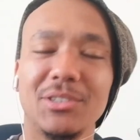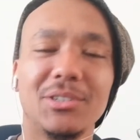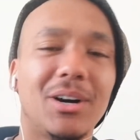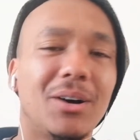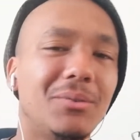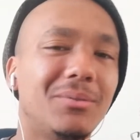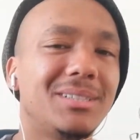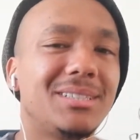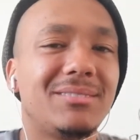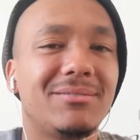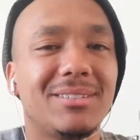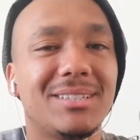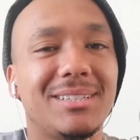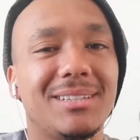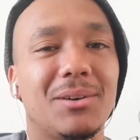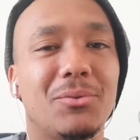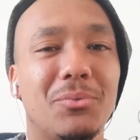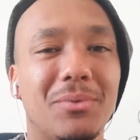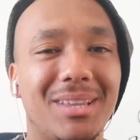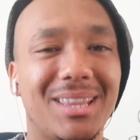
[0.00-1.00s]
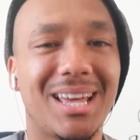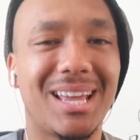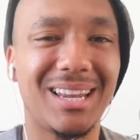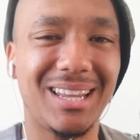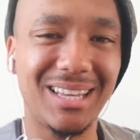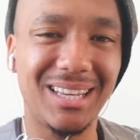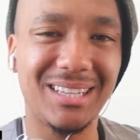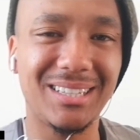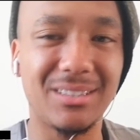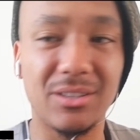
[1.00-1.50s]
You always even a way
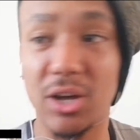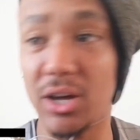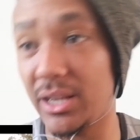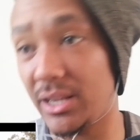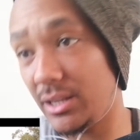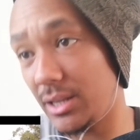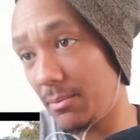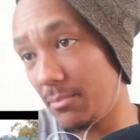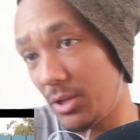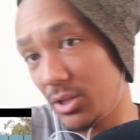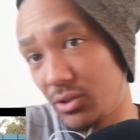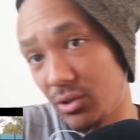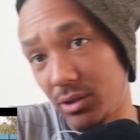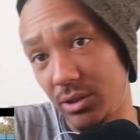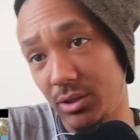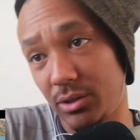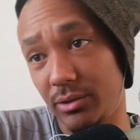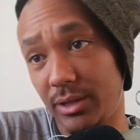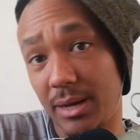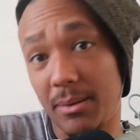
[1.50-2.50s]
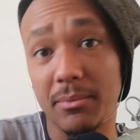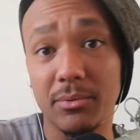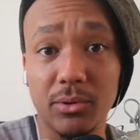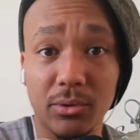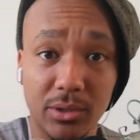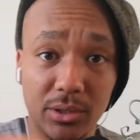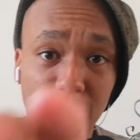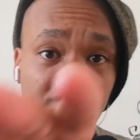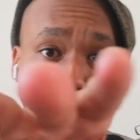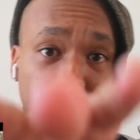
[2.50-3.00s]
that is not I'm not talking to them, I'm
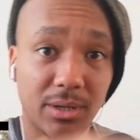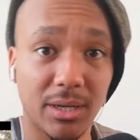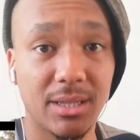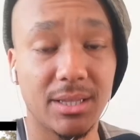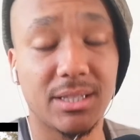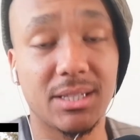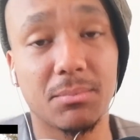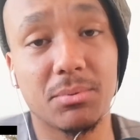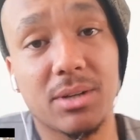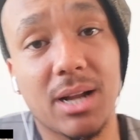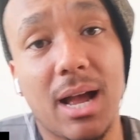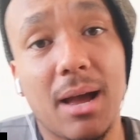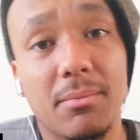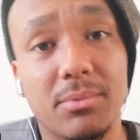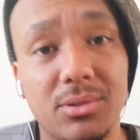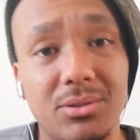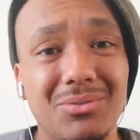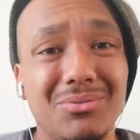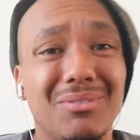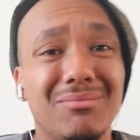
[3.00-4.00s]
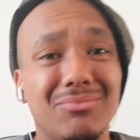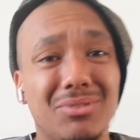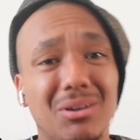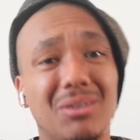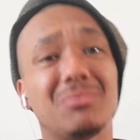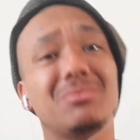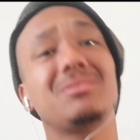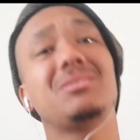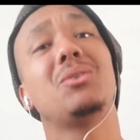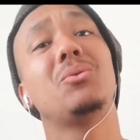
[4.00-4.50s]
talking to the subscribers. Do you, do
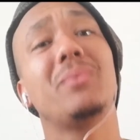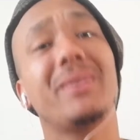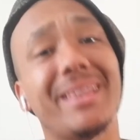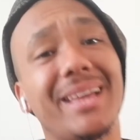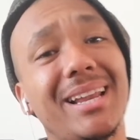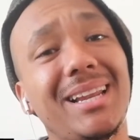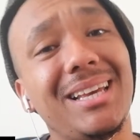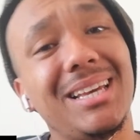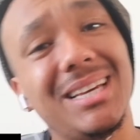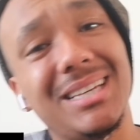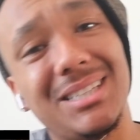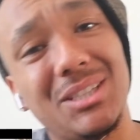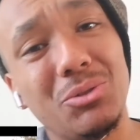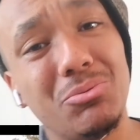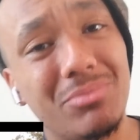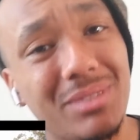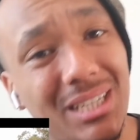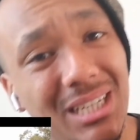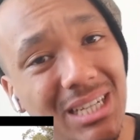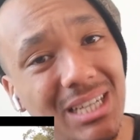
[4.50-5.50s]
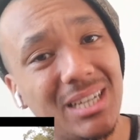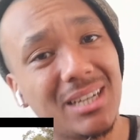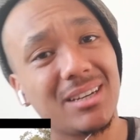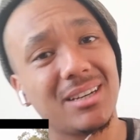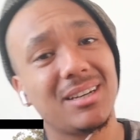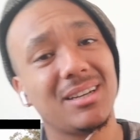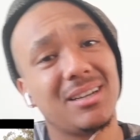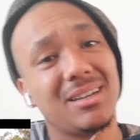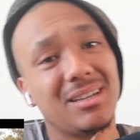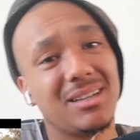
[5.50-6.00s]
you always know where that is? You dig?